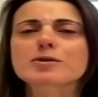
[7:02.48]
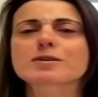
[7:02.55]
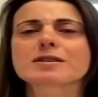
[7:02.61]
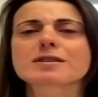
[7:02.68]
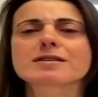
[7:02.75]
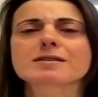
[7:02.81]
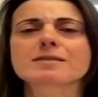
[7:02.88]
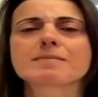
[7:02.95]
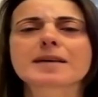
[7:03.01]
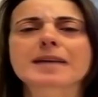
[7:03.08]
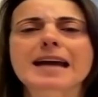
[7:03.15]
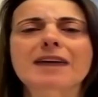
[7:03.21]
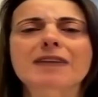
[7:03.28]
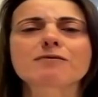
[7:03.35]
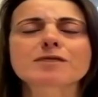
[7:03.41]
system,
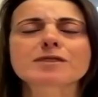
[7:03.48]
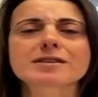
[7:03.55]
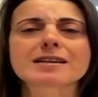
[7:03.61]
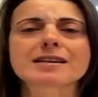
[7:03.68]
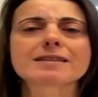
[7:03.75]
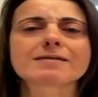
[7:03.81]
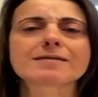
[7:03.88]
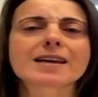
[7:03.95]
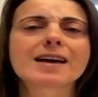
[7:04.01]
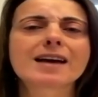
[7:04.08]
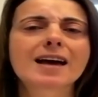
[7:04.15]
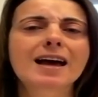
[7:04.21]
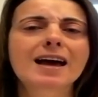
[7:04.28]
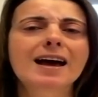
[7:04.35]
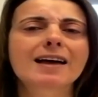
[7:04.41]
he hadn't received
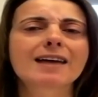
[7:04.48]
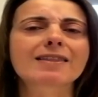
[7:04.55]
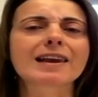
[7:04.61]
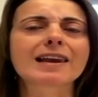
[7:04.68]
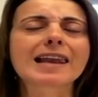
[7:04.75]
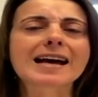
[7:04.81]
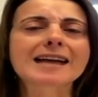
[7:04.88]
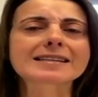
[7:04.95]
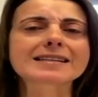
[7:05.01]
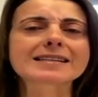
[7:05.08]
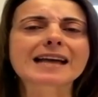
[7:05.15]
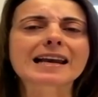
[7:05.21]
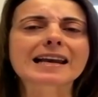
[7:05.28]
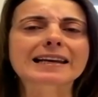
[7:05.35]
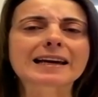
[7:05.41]
the letter
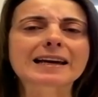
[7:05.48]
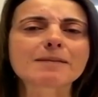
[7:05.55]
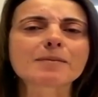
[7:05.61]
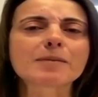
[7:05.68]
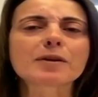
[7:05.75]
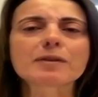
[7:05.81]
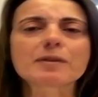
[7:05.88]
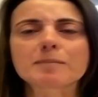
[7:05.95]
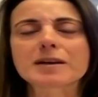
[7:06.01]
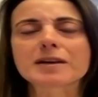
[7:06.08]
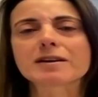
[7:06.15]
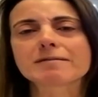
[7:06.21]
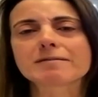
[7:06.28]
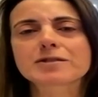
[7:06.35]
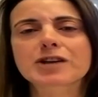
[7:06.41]
telling him that there'd been
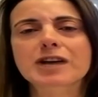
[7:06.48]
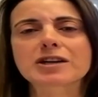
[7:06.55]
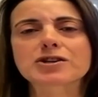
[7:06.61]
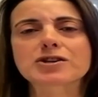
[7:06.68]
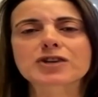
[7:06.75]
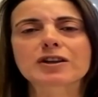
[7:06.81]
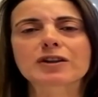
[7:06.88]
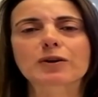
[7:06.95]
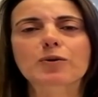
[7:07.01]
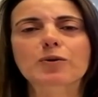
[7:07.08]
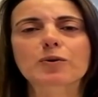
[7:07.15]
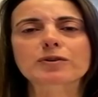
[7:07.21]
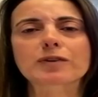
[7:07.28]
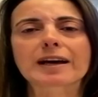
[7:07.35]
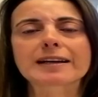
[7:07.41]
a change in the
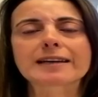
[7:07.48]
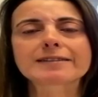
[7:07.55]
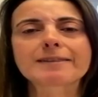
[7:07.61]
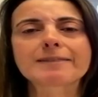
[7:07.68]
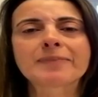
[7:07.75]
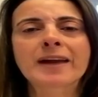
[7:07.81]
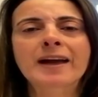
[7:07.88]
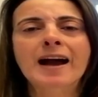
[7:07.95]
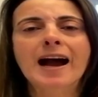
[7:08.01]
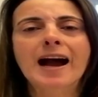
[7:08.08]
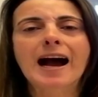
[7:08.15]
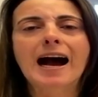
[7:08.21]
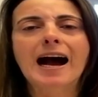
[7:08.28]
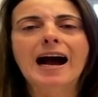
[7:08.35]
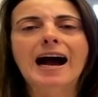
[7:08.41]
court date.
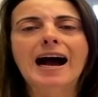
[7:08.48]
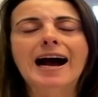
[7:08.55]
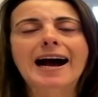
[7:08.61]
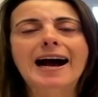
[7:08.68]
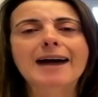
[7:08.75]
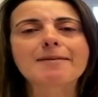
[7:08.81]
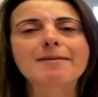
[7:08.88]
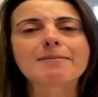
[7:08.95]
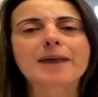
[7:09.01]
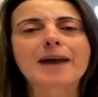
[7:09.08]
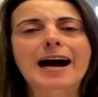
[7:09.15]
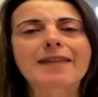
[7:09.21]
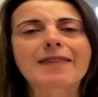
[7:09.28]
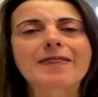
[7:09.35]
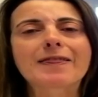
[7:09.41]

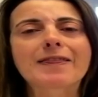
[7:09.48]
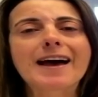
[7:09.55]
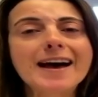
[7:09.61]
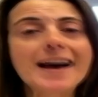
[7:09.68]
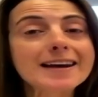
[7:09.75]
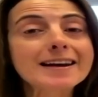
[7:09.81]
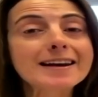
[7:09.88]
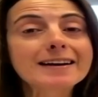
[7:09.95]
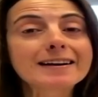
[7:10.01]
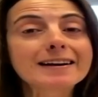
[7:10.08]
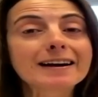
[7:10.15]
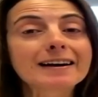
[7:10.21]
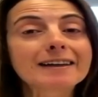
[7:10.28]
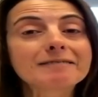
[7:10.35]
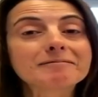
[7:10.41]
And then
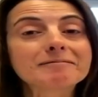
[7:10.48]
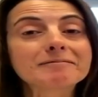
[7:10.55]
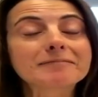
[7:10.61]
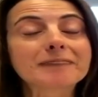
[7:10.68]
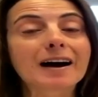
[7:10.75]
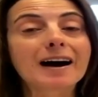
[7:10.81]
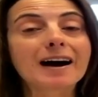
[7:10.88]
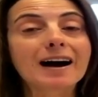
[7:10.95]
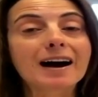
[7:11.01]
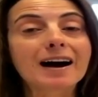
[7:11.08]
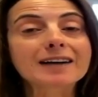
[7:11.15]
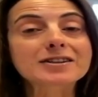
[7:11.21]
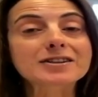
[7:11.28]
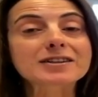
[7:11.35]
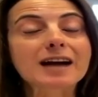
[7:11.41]

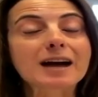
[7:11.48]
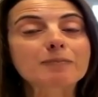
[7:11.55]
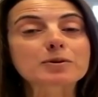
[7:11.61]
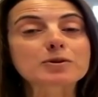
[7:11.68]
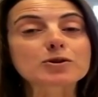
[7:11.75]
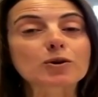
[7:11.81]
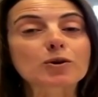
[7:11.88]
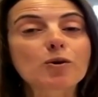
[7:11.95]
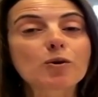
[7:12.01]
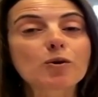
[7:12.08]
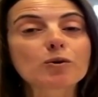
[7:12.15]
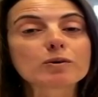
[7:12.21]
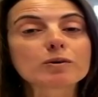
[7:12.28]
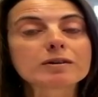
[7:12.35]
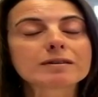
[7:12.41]
I just happened to
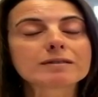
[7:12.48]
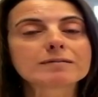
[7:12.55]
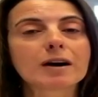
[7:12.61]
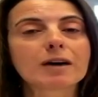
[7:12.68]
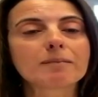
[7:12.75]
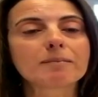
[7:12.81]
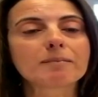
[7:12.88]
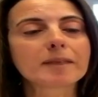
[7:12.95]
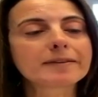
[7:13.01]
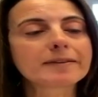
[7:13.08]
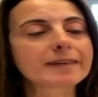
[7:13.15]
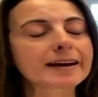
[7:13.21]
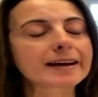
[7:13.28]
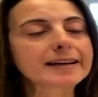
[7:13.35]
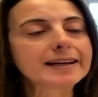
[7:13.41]
call on
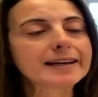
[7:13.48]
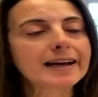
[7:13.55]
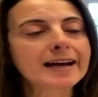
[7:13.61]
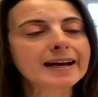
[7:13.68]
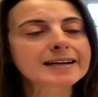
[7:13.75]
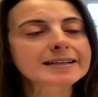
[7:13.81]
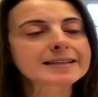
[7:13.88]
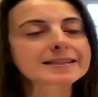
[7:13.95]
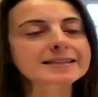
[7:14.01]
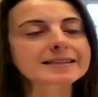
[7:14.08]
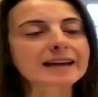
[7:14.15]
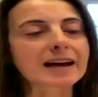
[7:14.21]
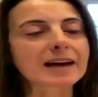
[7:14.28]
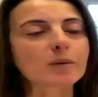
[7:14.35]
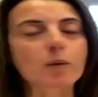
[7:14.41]
Monday to
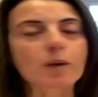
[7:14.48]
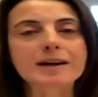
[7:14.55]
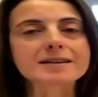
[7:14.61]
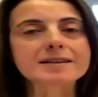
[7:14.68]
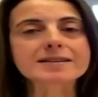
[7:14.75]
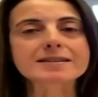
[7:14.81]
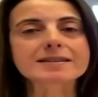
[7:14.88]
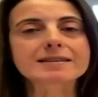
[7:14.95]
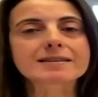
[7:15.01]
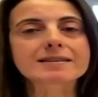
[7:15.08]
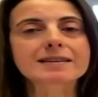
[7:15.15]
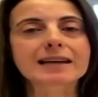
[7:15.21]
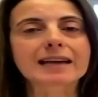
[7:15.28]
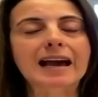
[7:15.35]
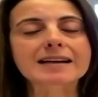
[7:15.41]
say, when is the
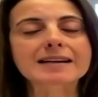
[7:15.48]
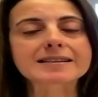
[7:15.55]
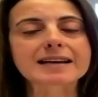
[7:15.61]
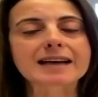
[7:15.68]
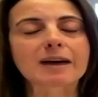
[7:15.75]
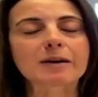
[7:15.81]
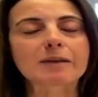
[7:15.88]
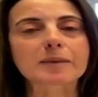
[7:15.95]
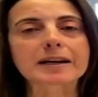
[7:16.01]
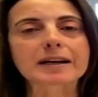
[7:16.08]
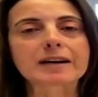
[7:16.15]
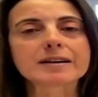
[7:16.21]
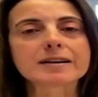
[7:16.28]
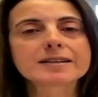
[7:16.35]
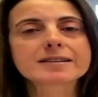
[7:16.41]
case now being
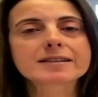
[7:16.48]
heard?